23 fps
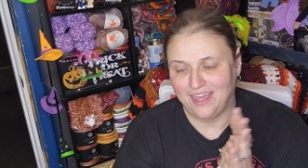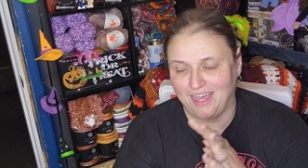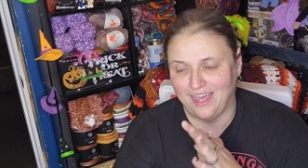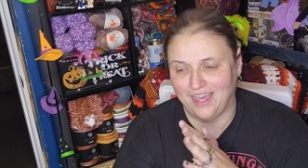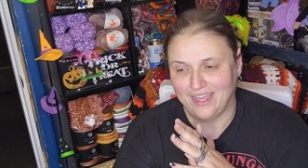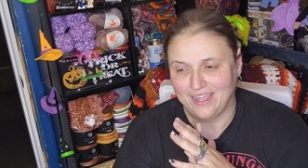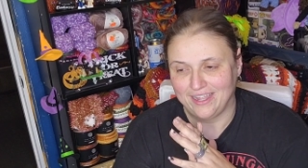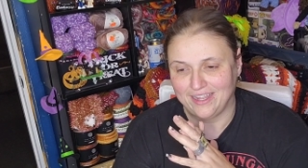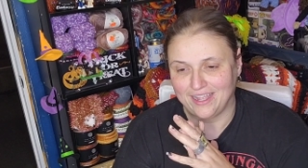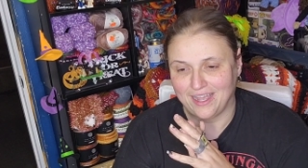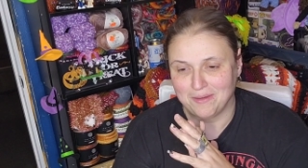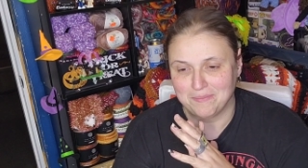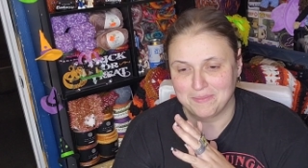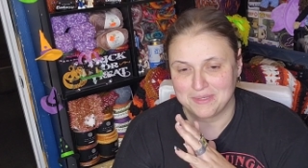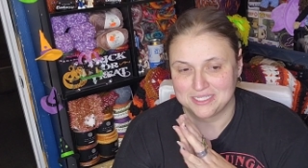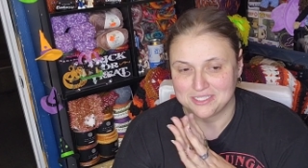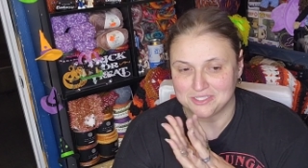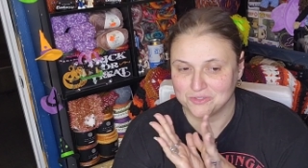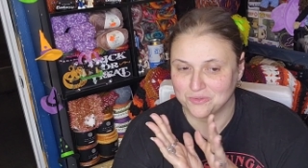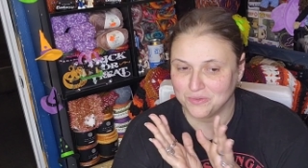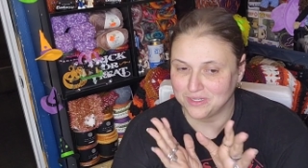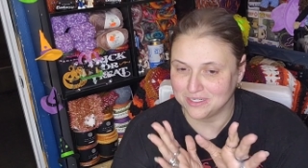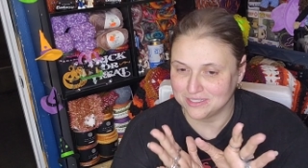I got my
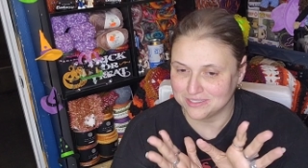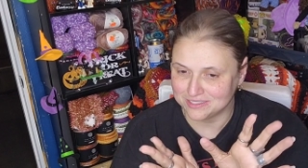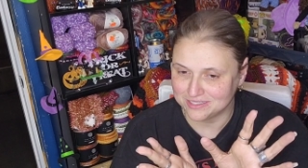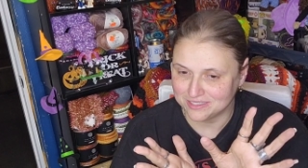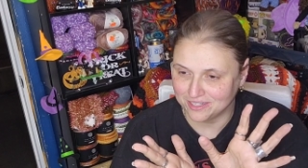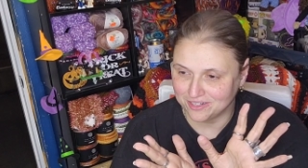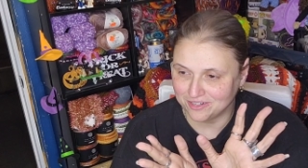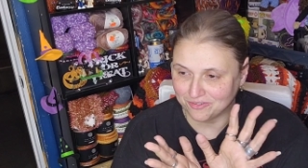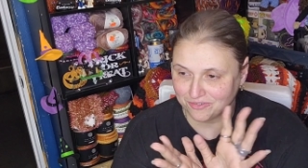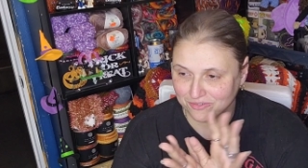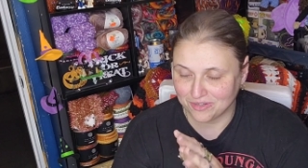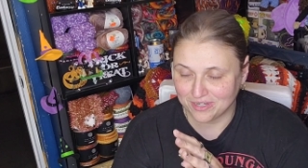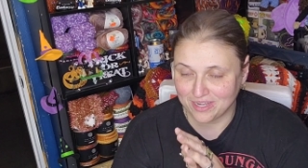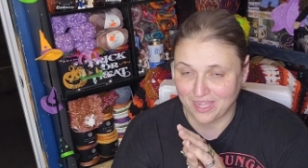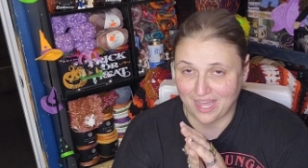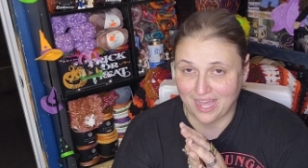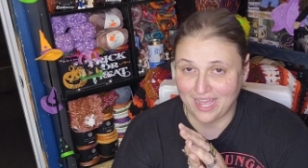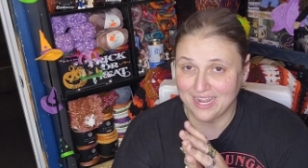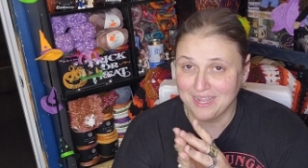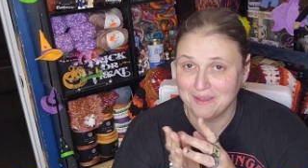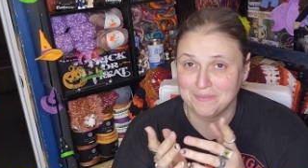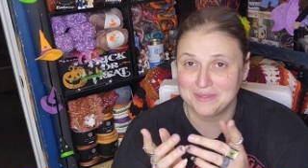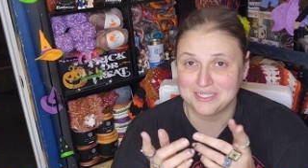squares done.
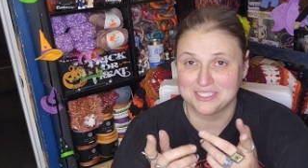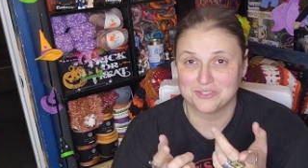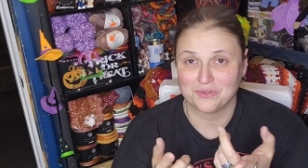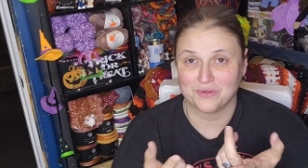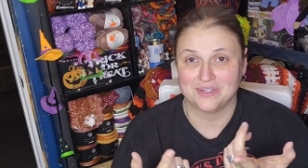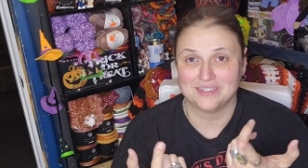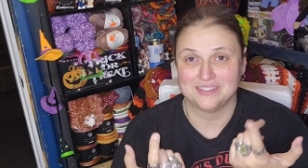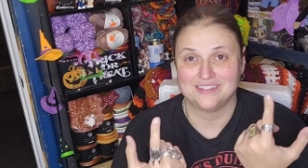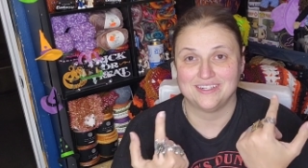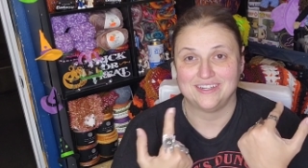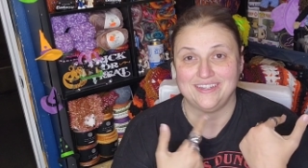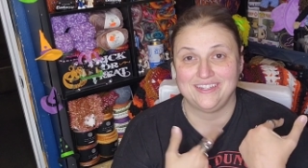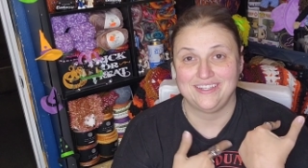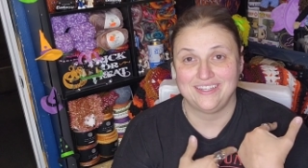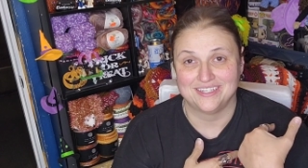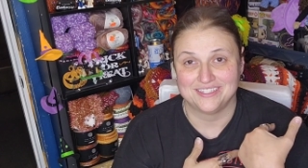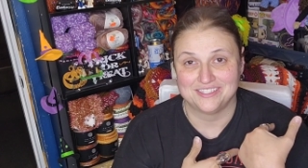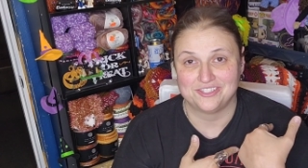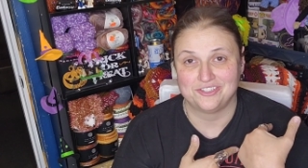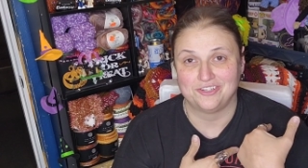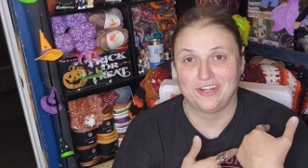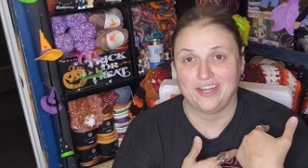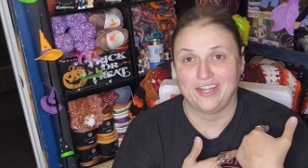I got my squares done
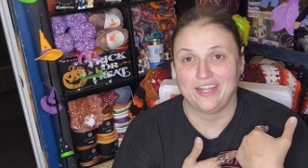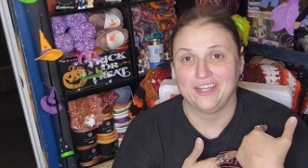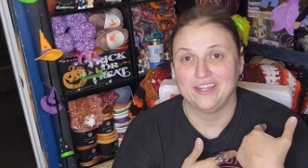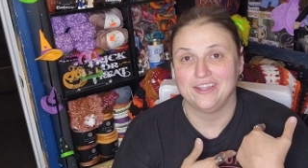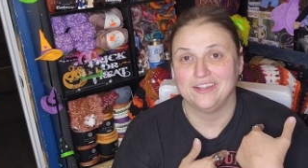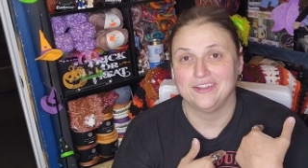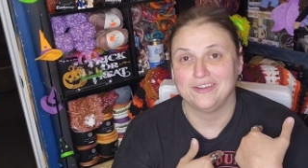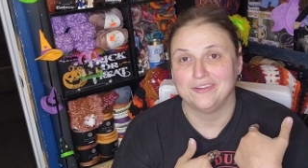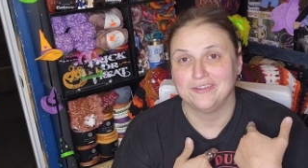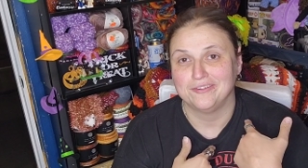yesterday